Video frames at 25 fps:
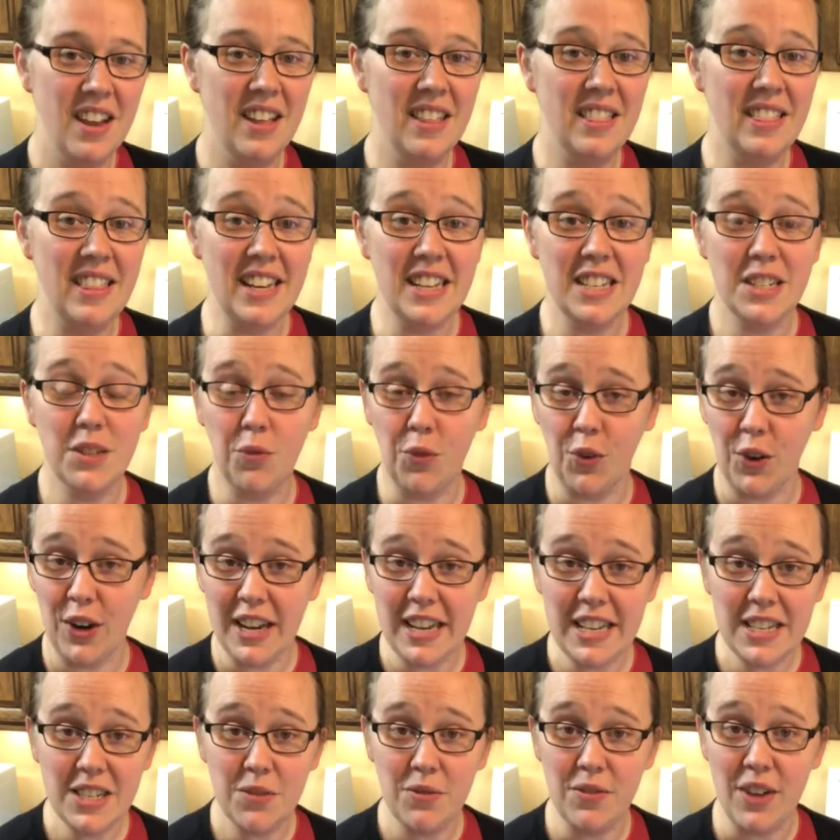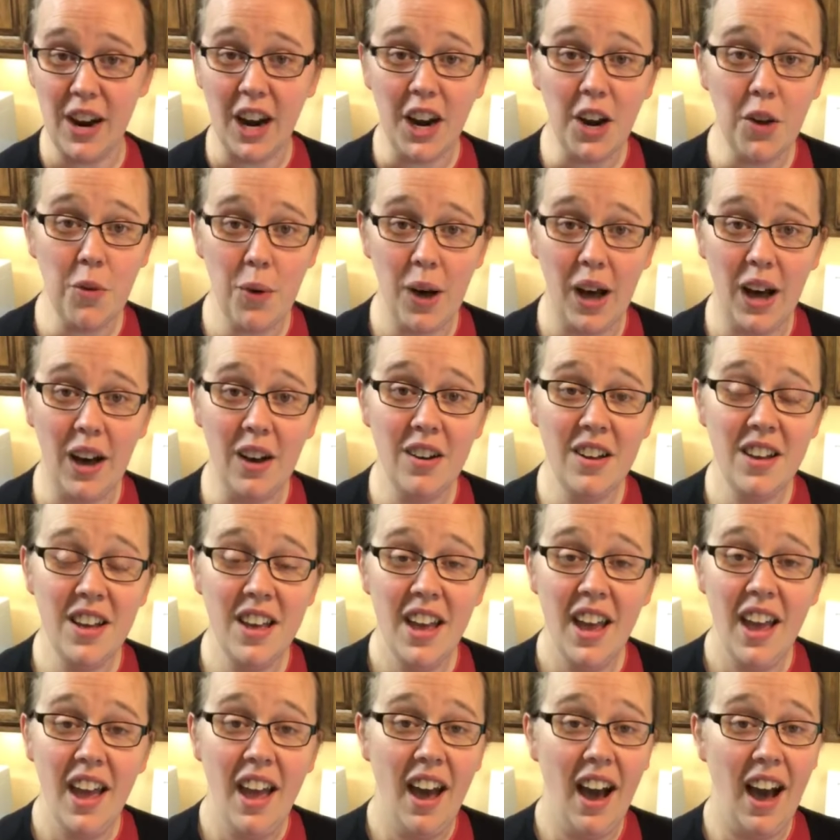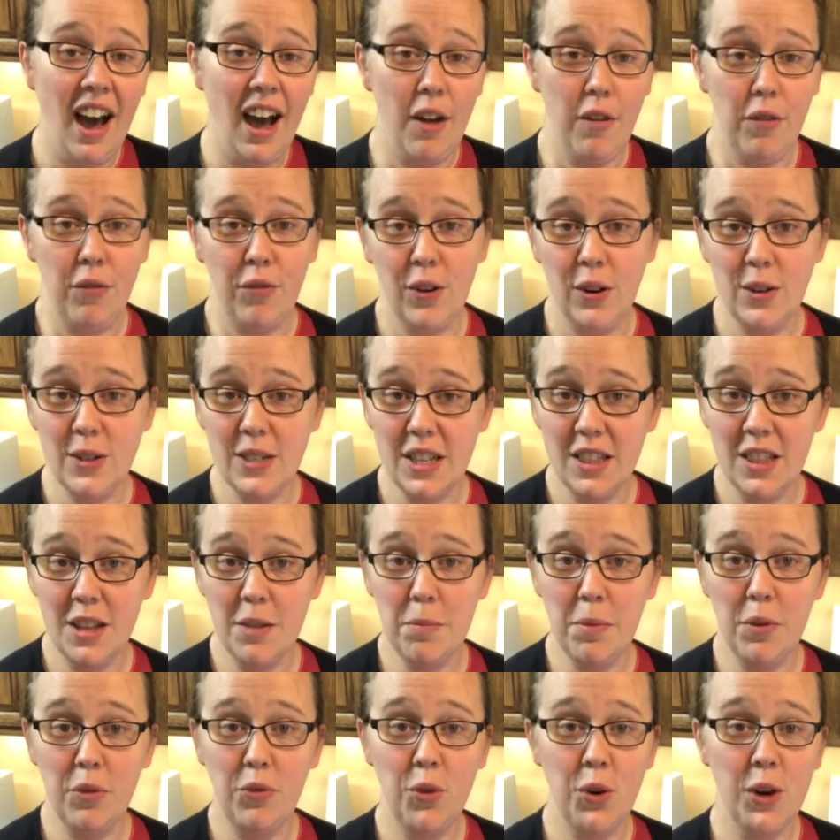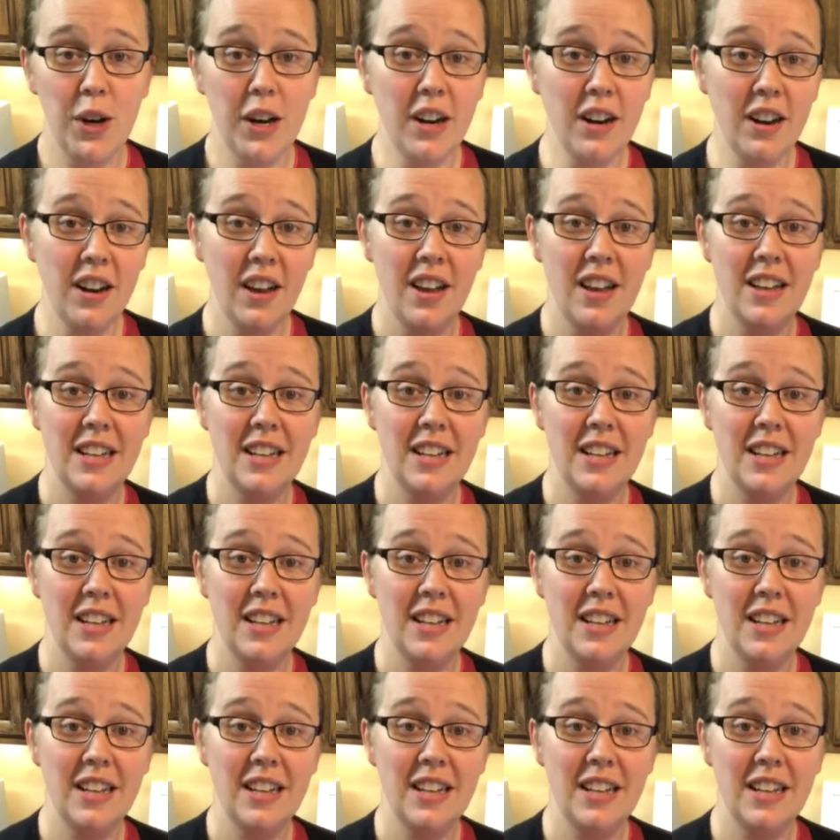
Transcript: These freeze very well. I've frozen them before,